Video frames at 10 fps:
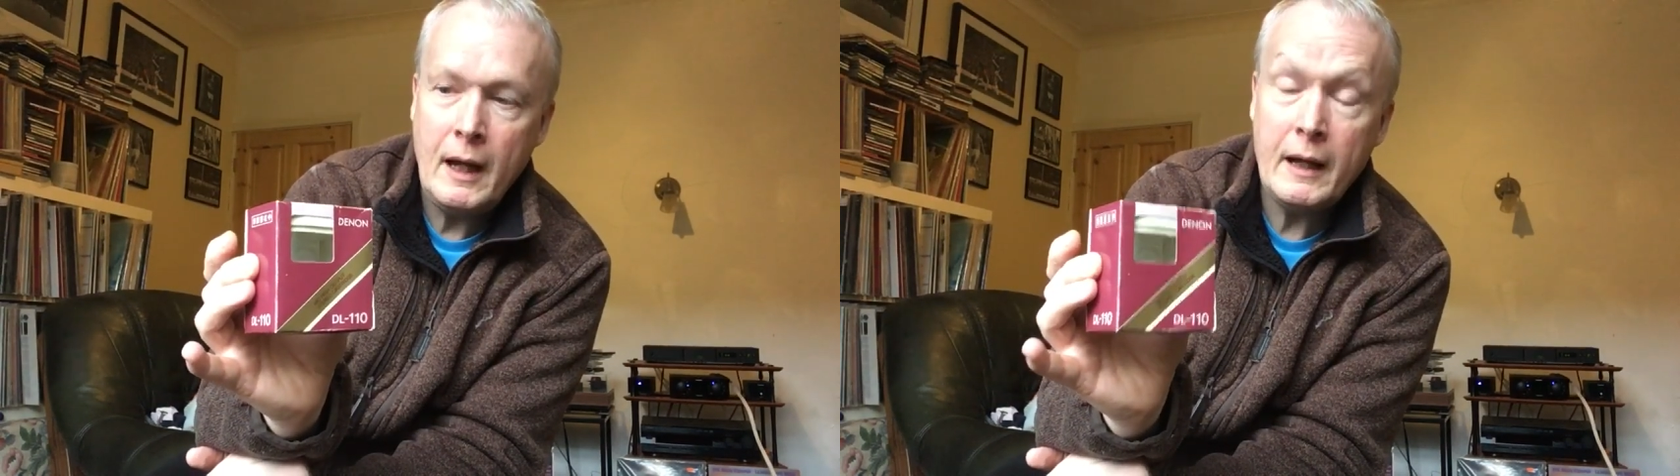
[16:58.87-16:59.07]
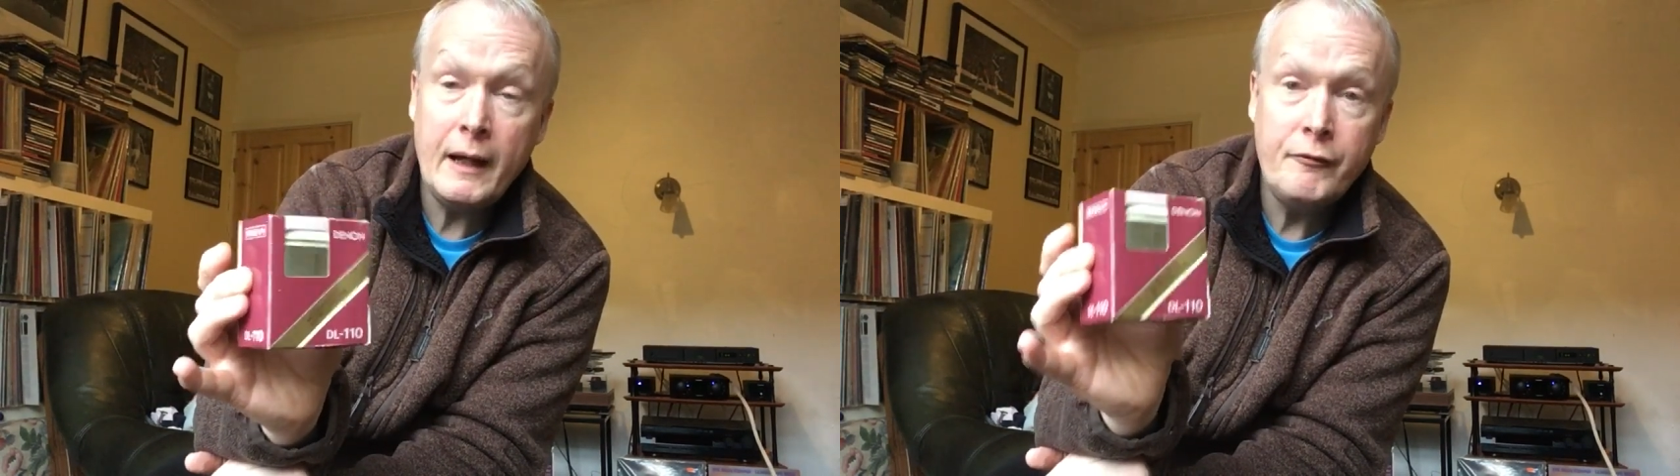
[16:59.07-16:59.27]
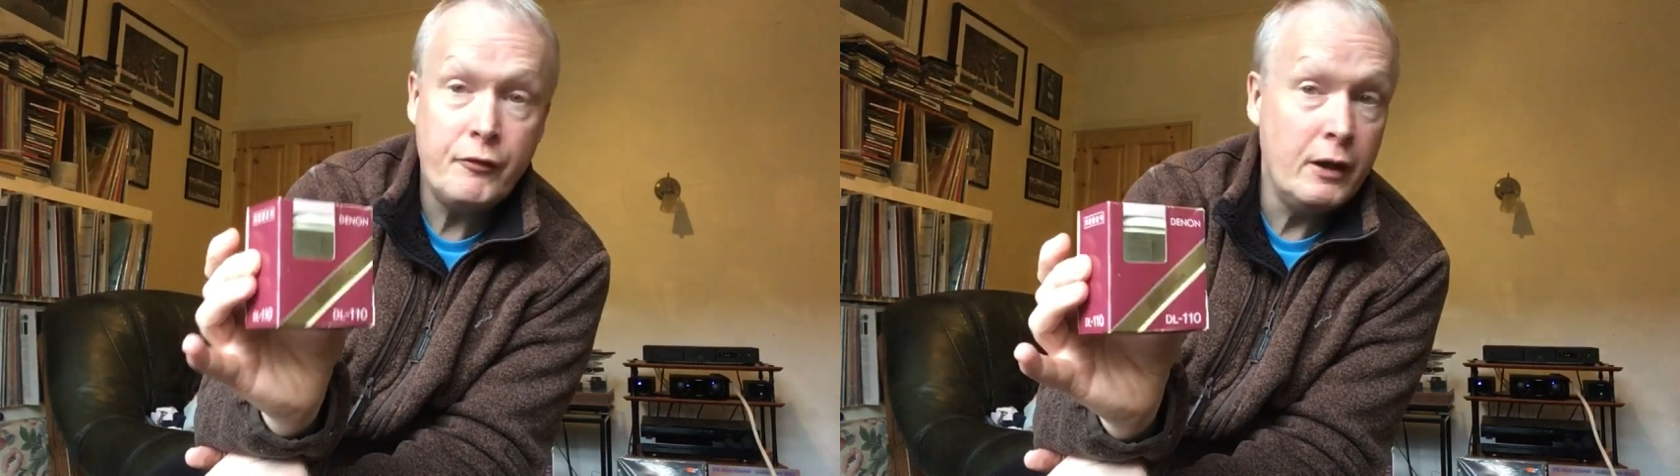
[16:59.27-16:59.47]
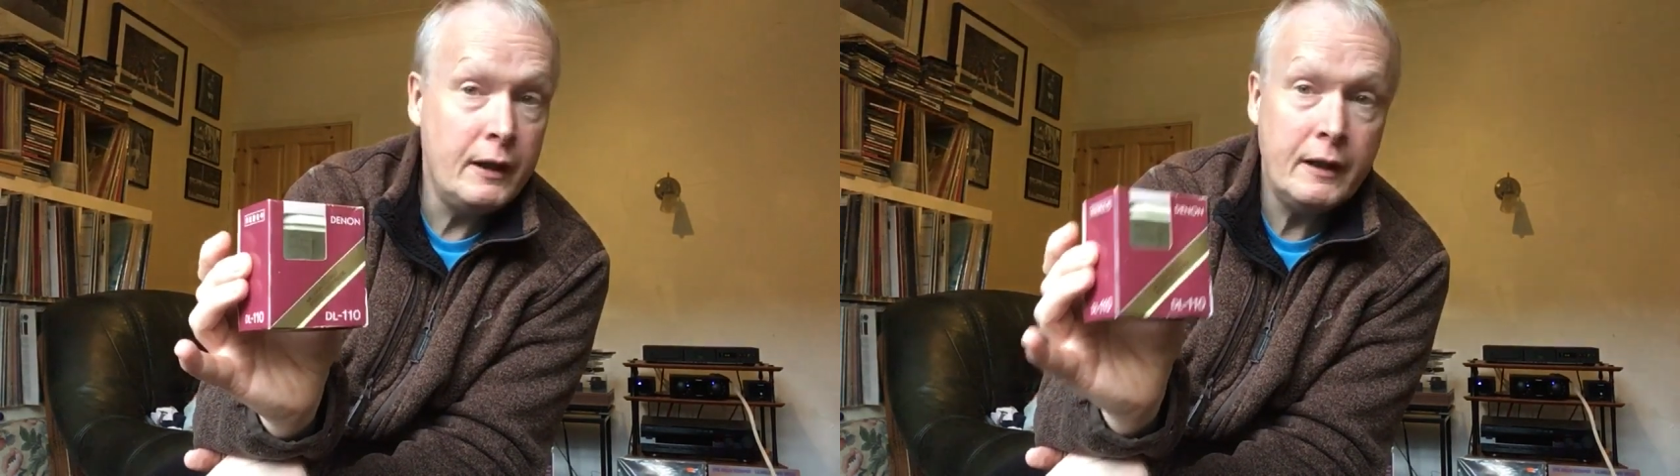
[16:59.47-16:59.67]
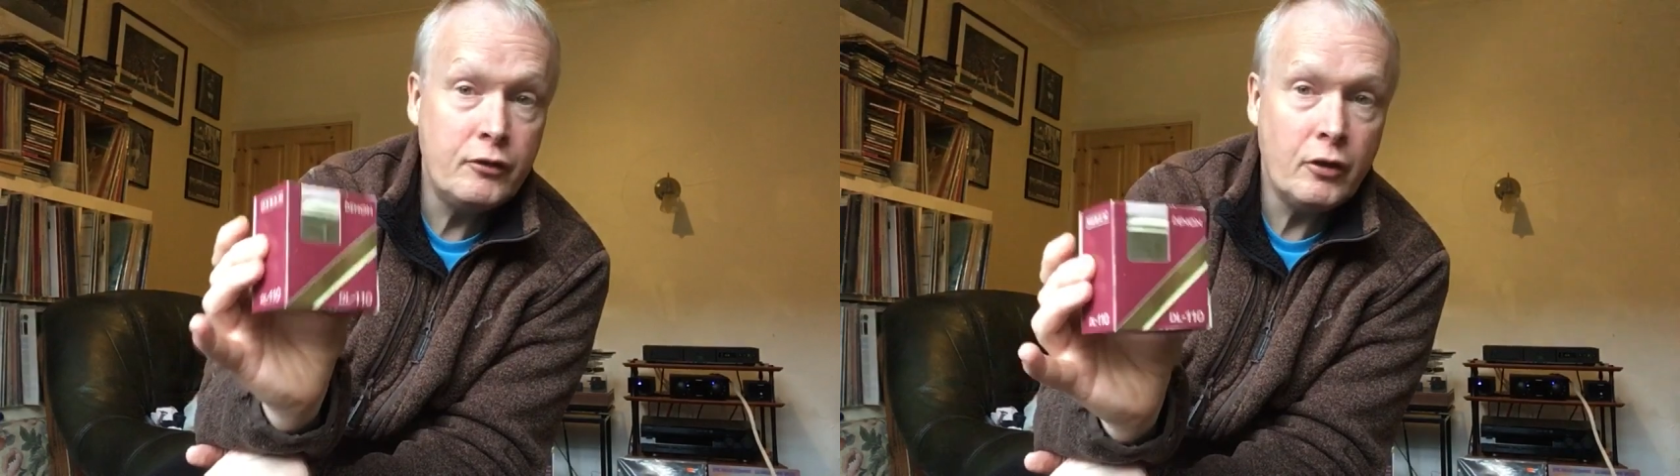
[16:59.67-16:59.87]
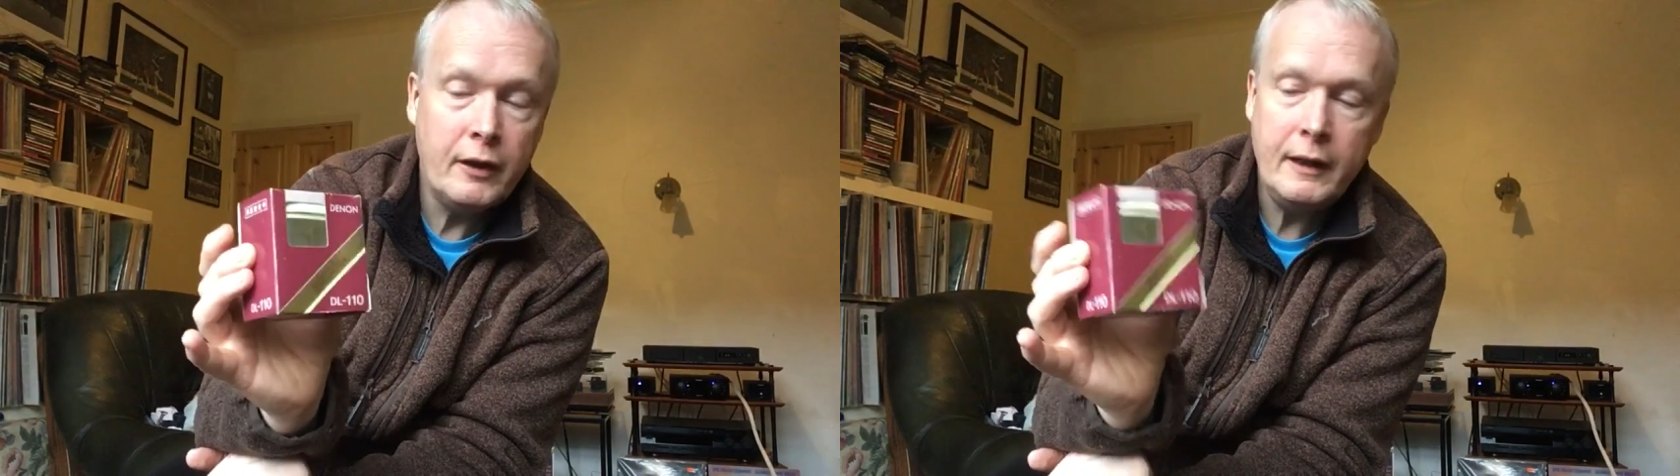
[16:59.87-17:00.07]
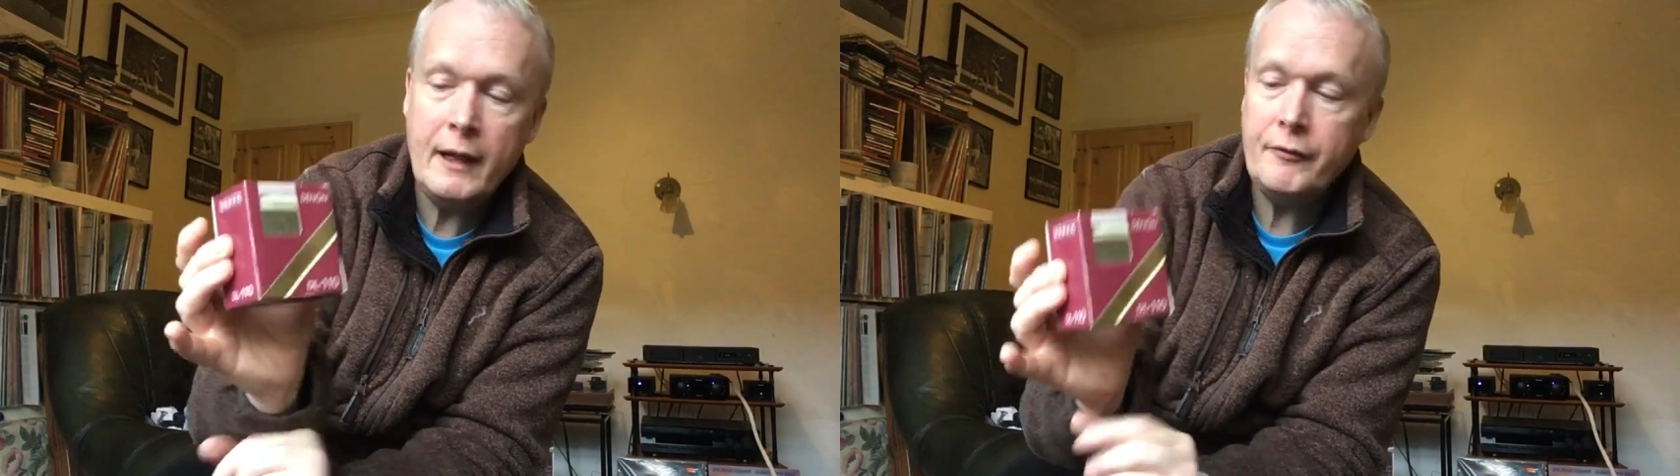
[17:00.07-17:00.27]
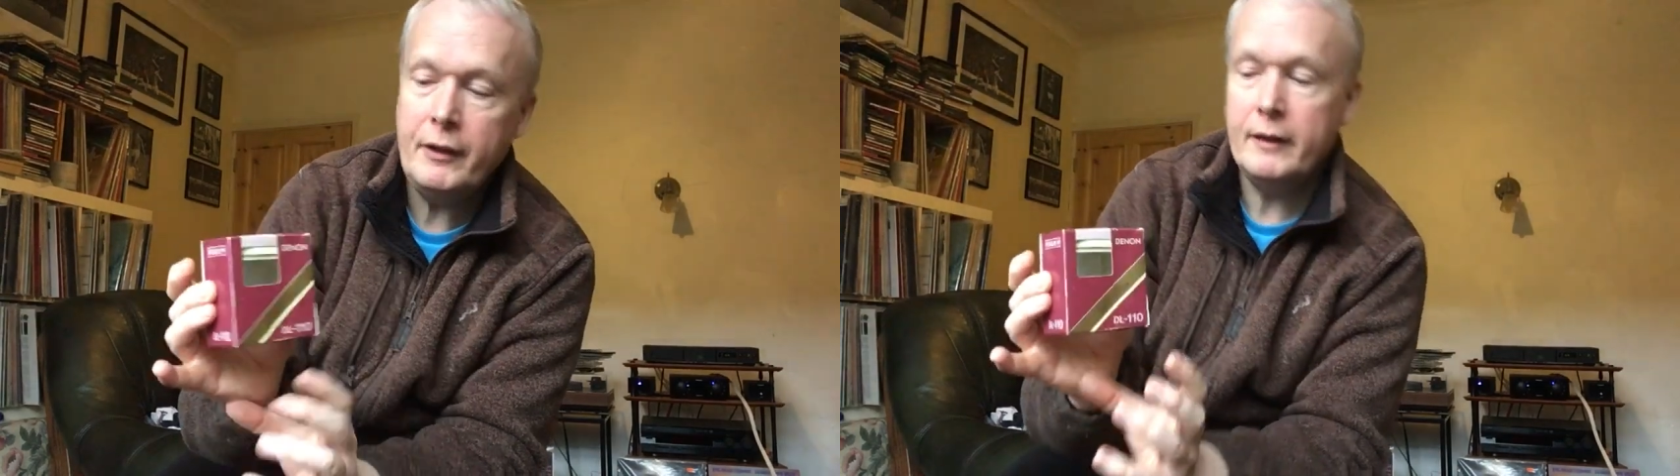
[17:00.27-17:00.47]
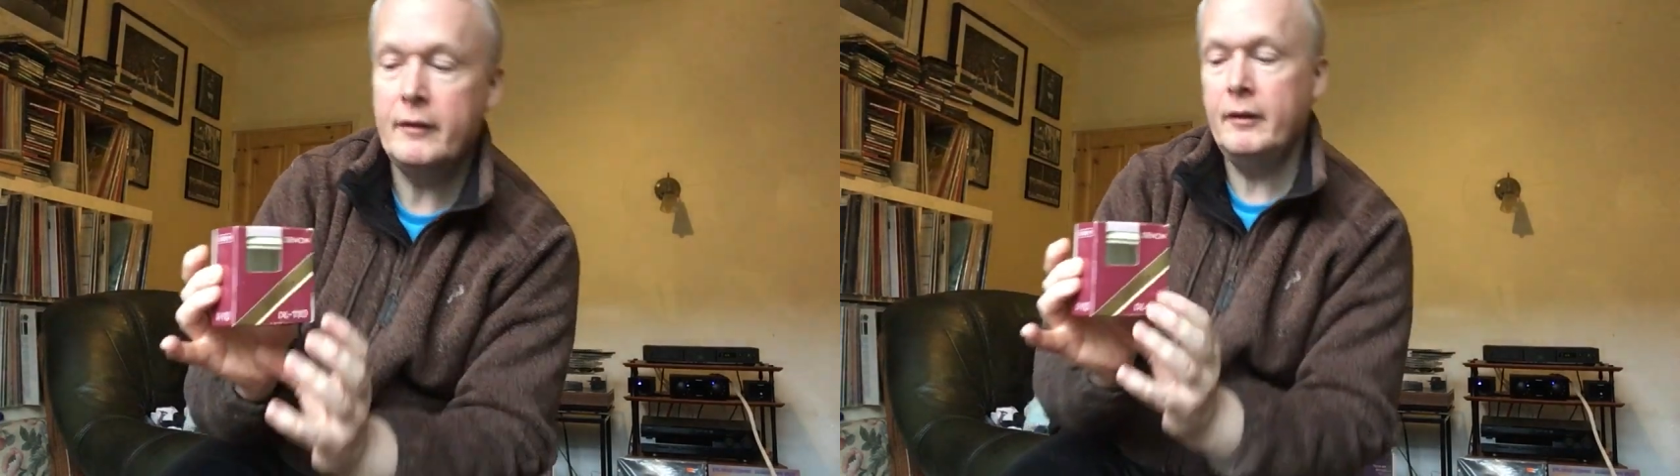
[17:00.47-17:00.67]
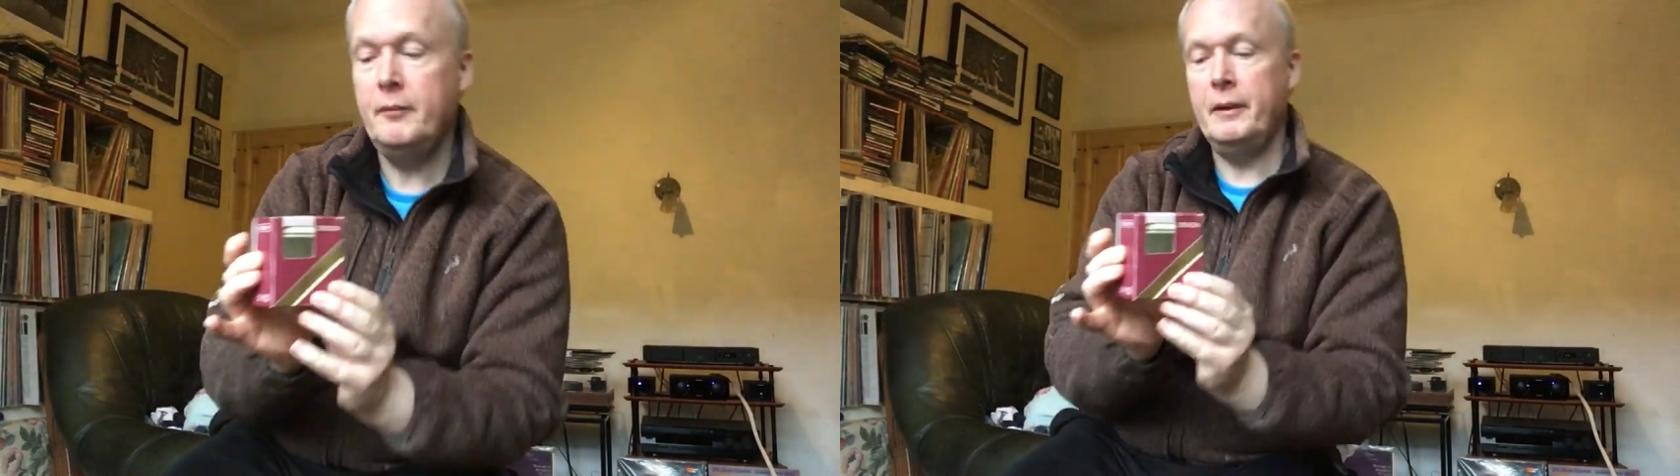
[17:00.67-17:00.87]
And I've really enjoyed having
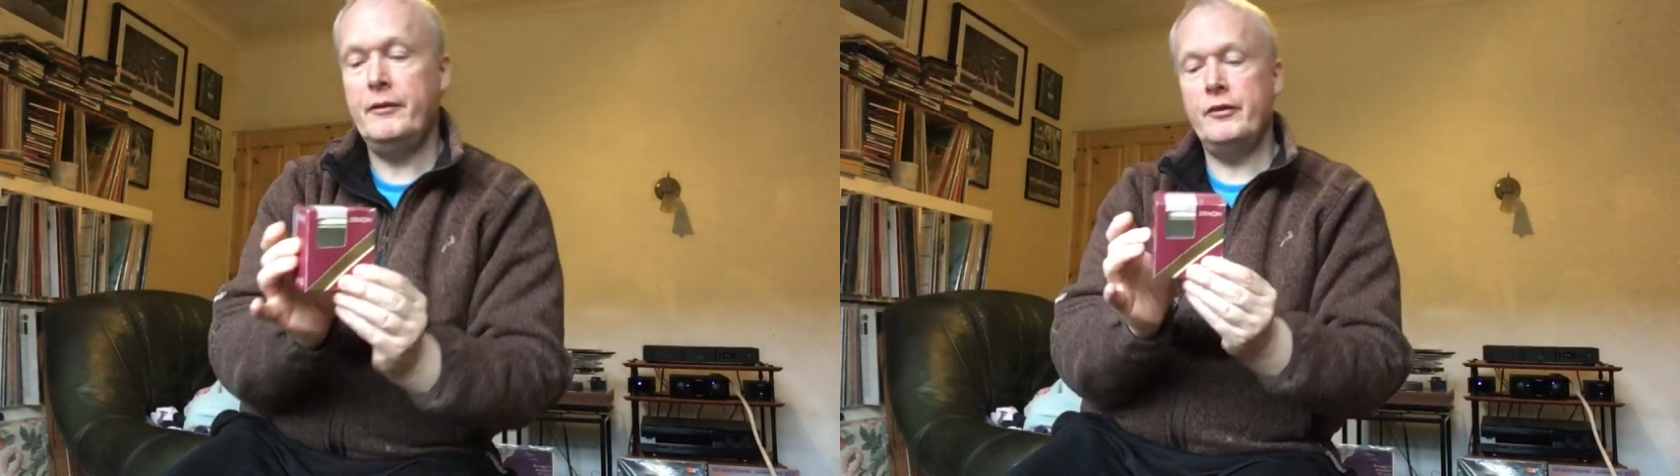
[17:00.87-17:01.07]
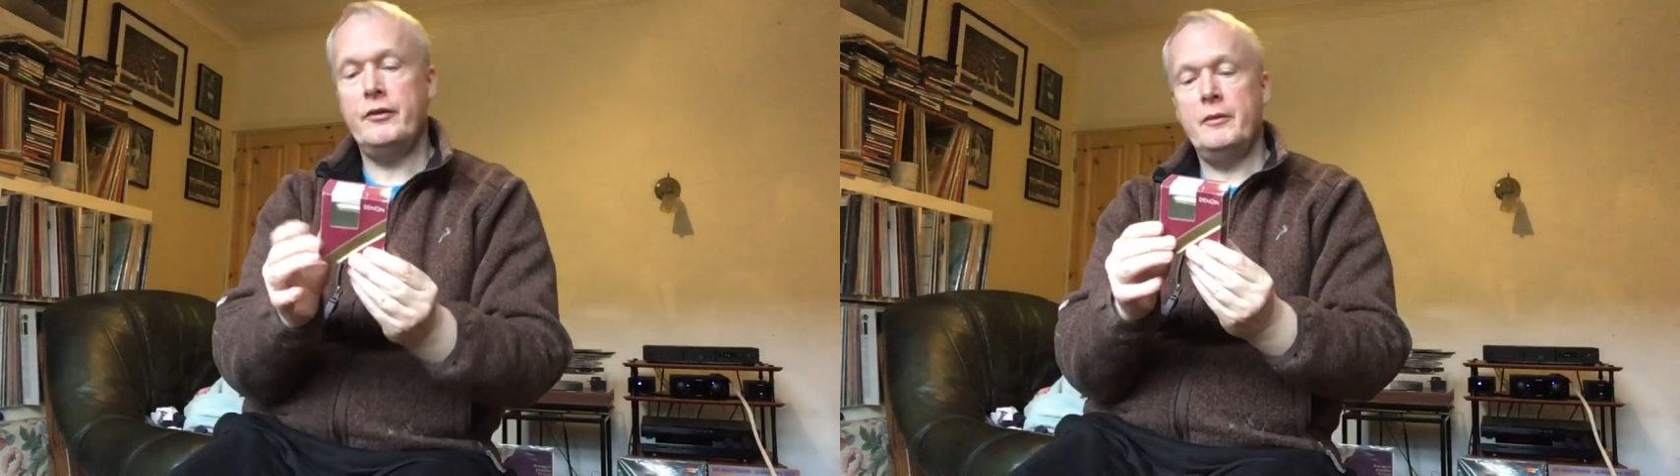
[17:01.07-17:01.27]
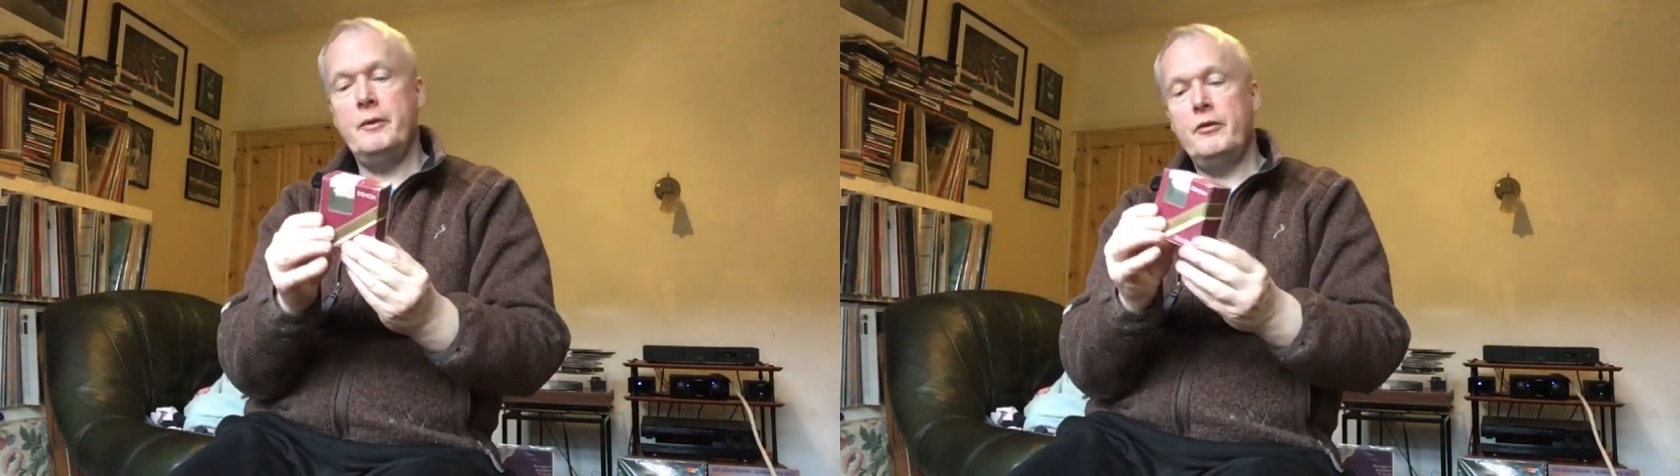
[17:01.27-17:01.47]
it in my system.